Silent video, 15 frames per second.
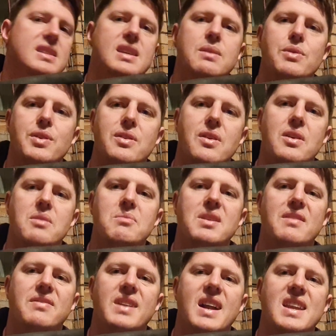see what kind of
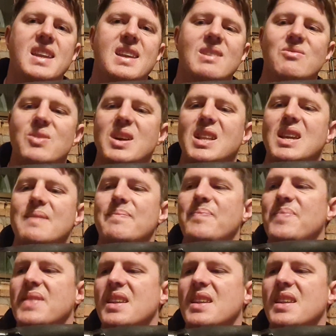big flatty you can reel in.